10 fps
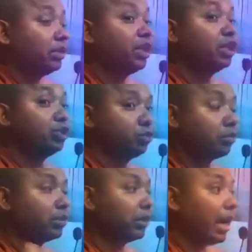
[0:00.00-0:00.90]
then you should
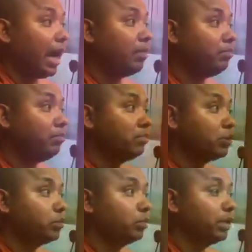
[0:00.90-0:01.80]
come
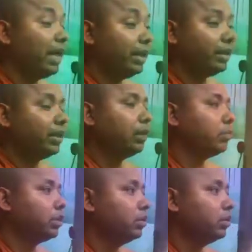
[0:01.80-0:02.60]
to me and then tell me.